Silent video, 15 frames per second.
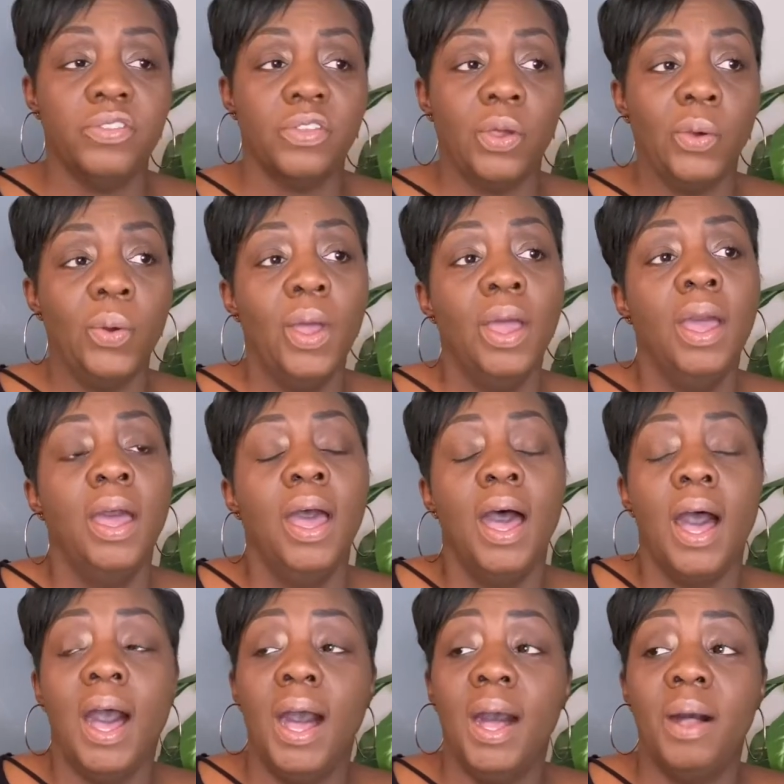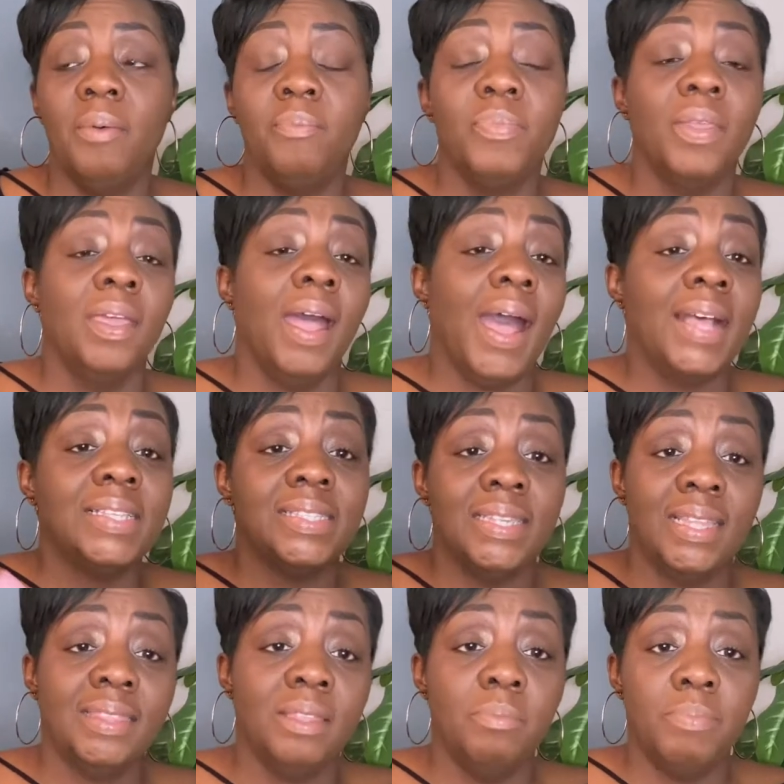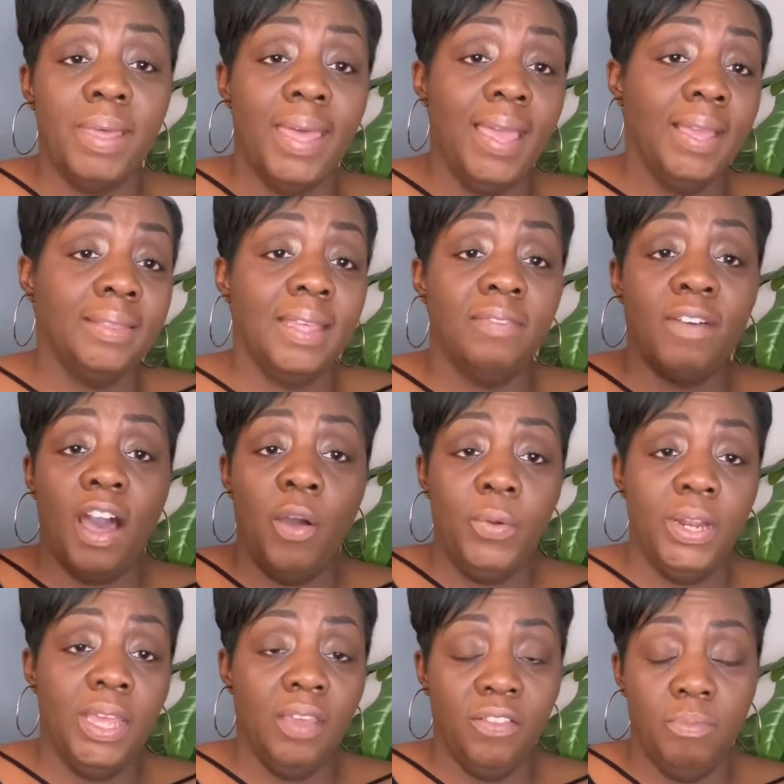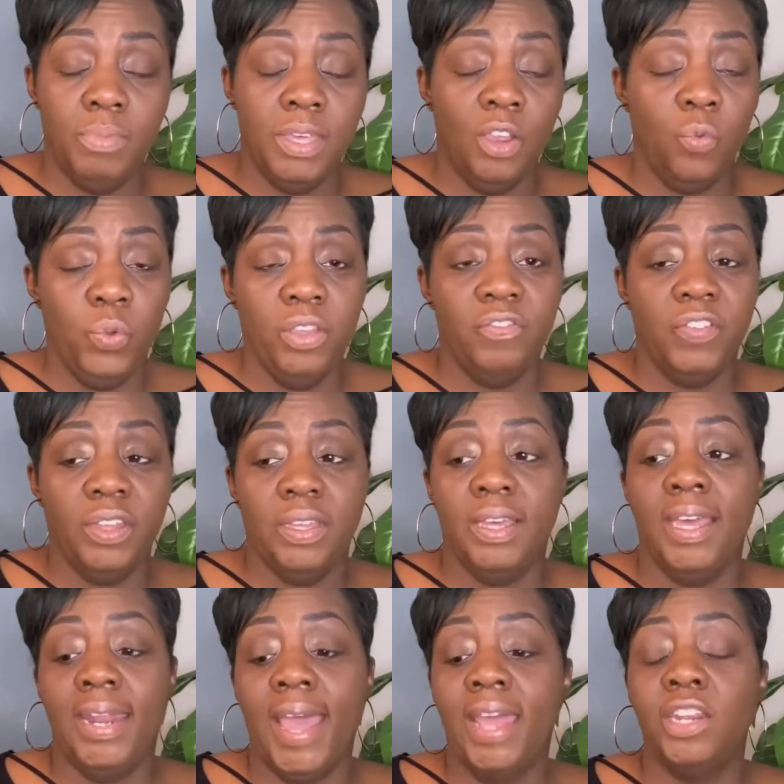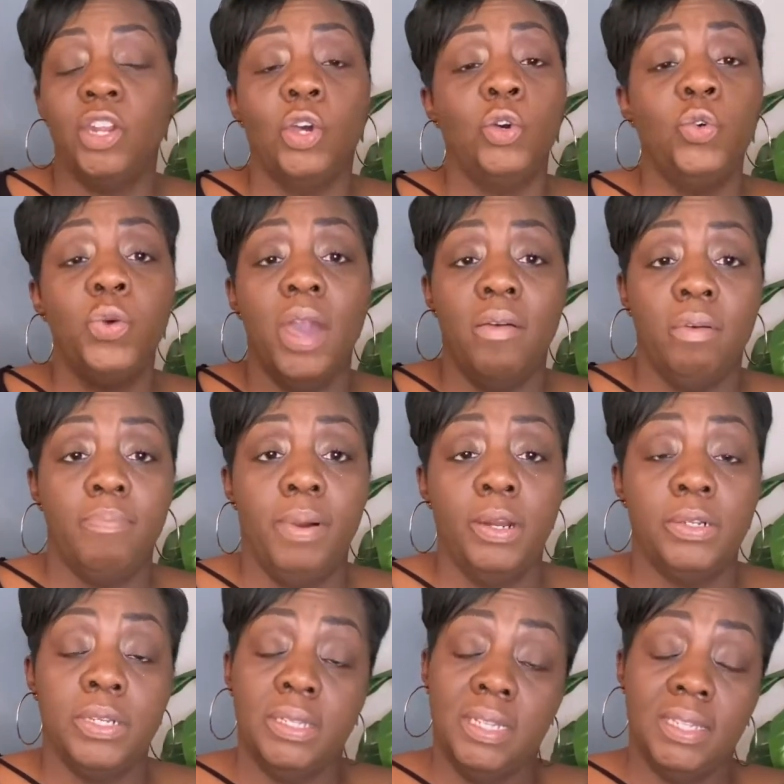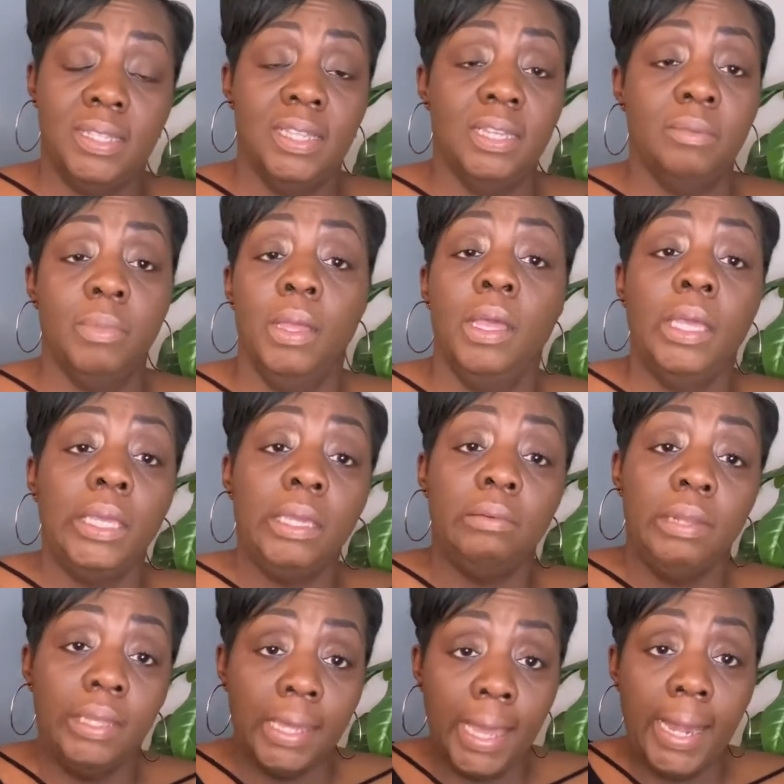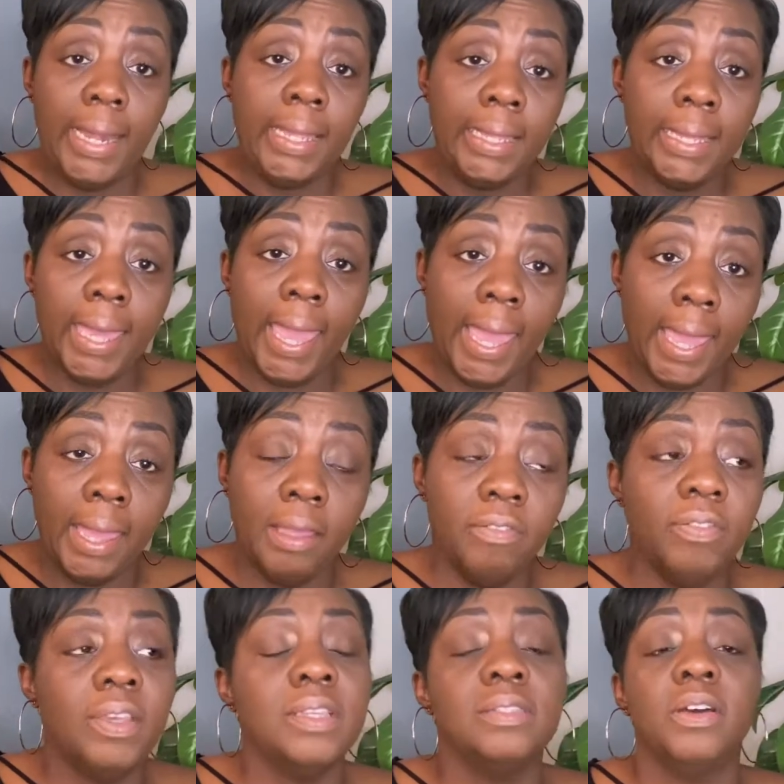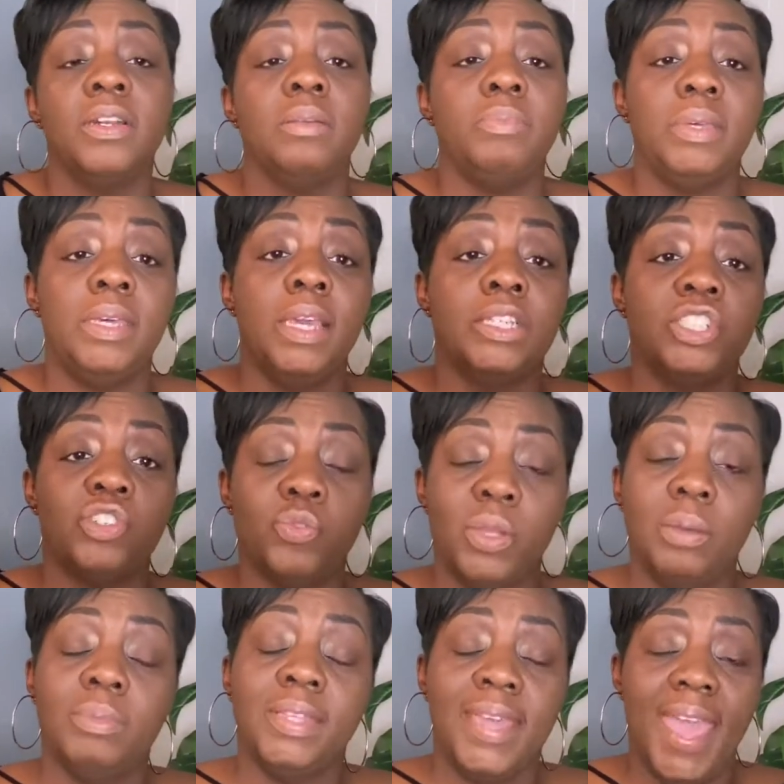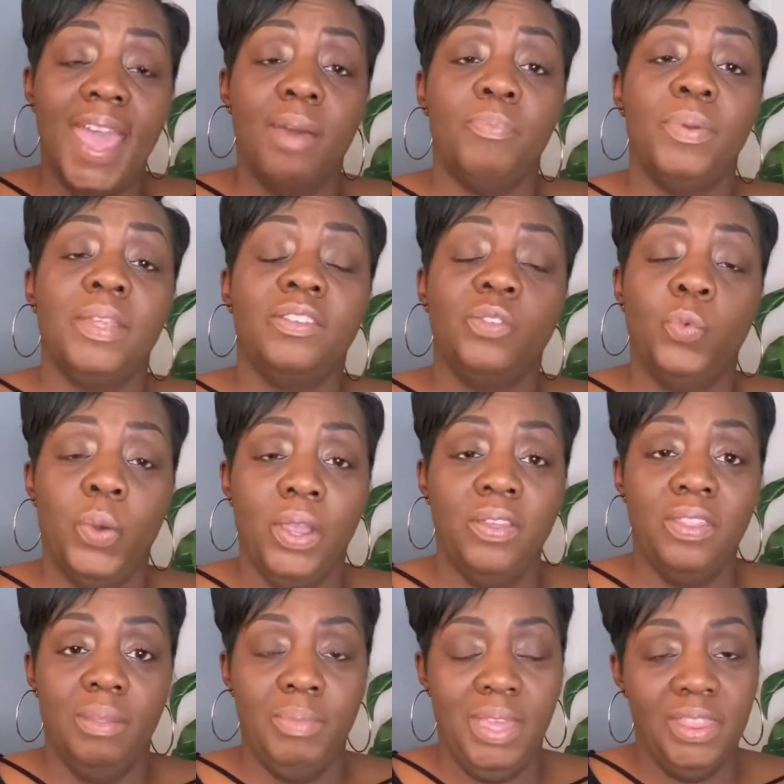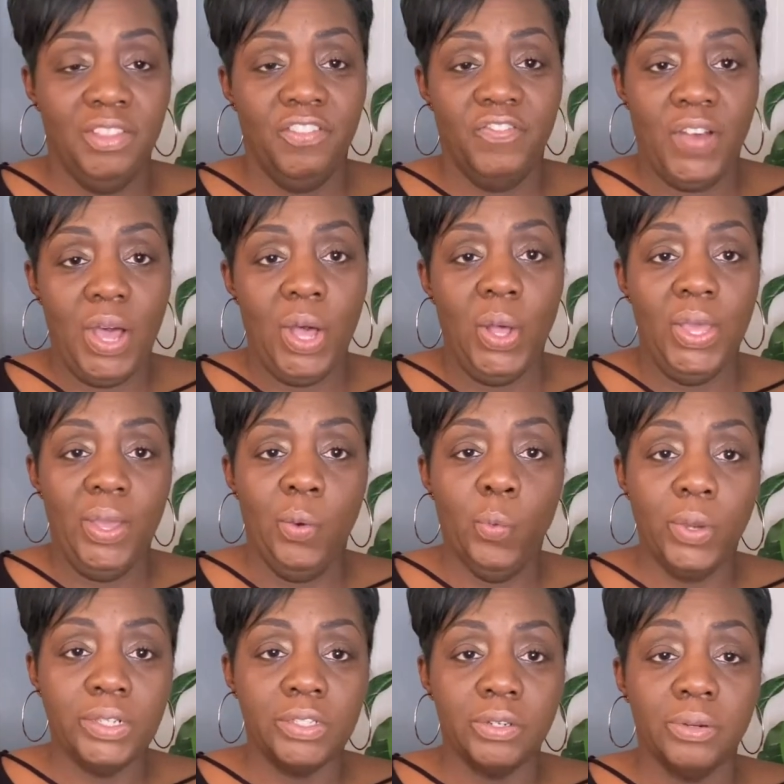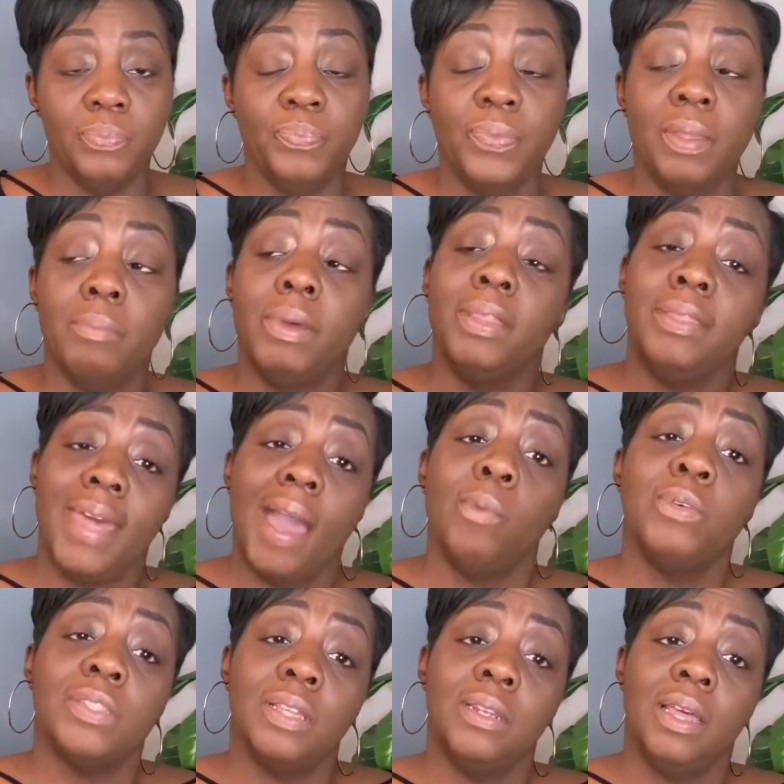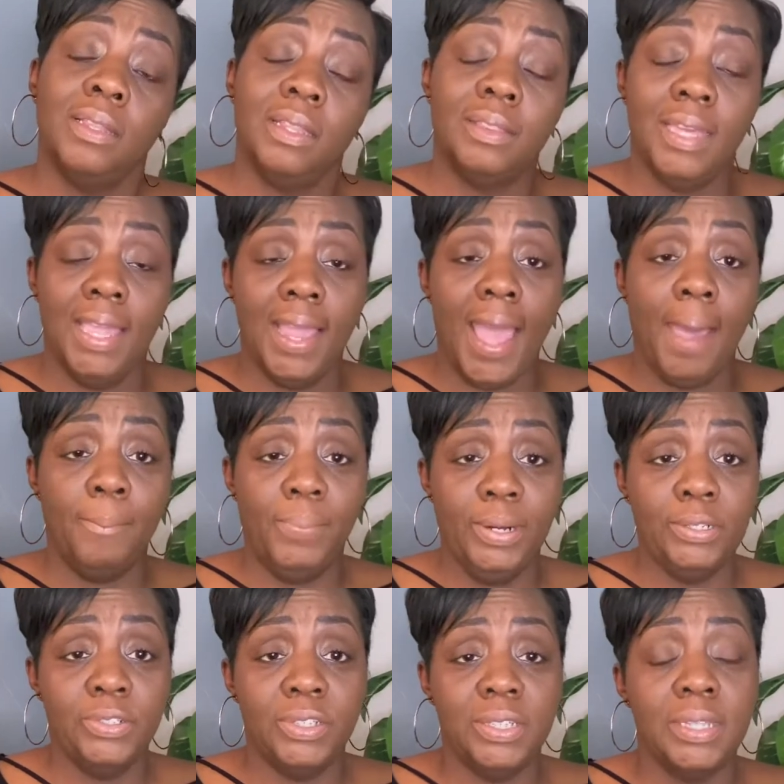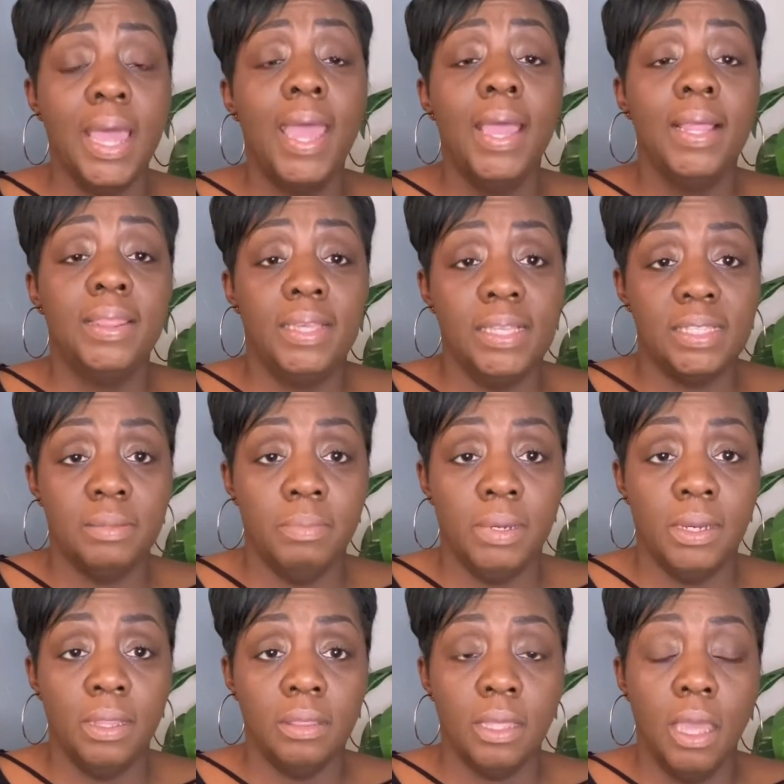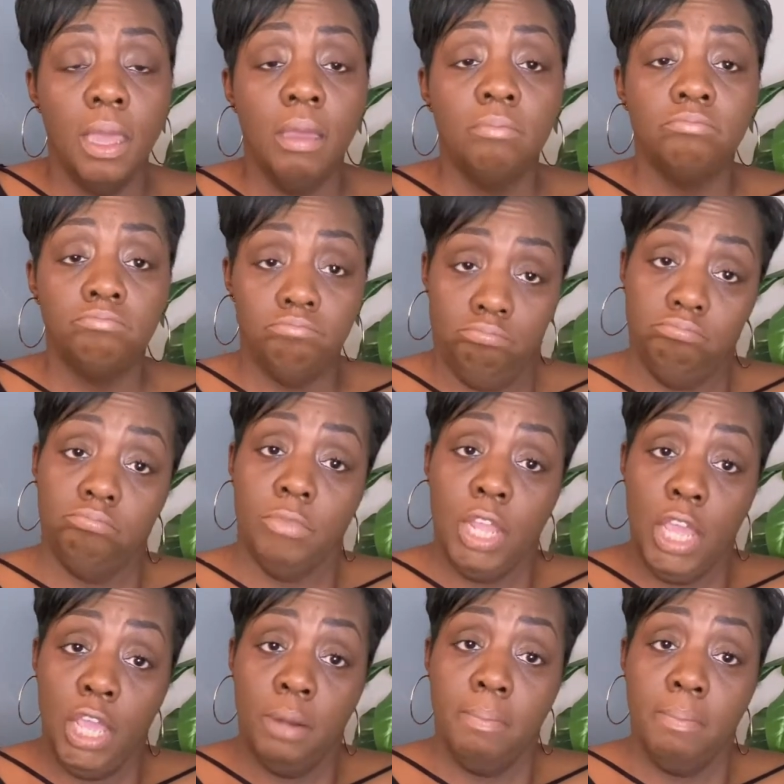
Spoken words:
So I sent them back. They've already given me a refund, and I know whoever purchases them, if they got a little calf, is going to be extremely happy to wear them in the fall and winter. But that was another thing I purchased this month in